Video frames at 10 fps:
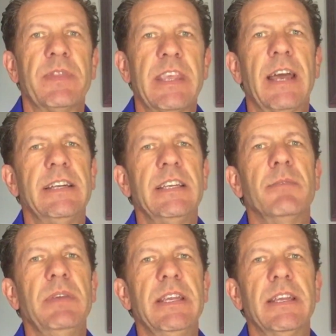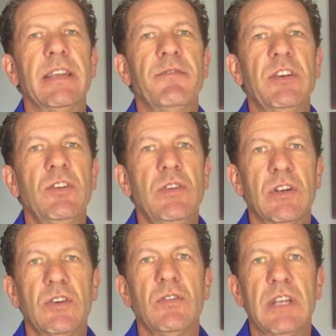The idea being, if you do
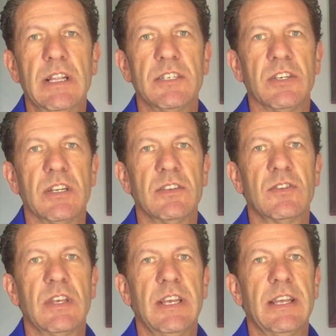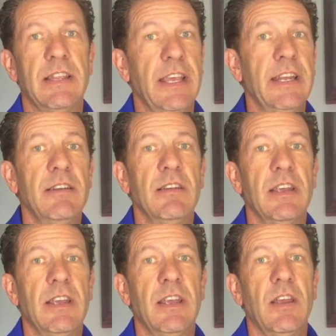your due diligence, then
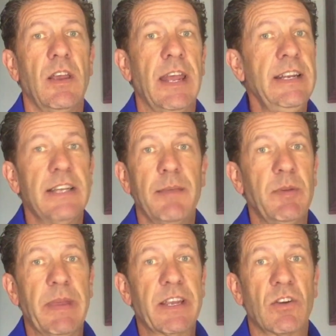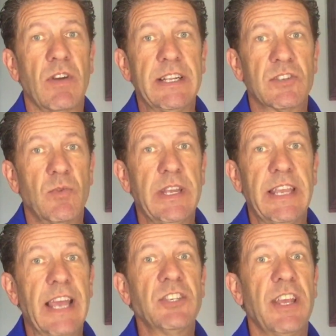anytime you make a great swing,
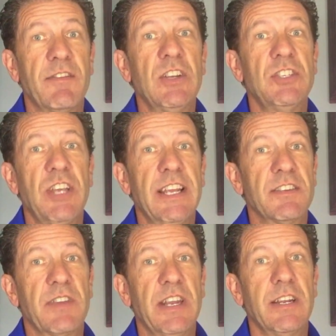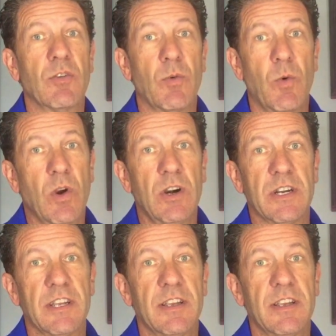you actually have a good chance of getting a reward.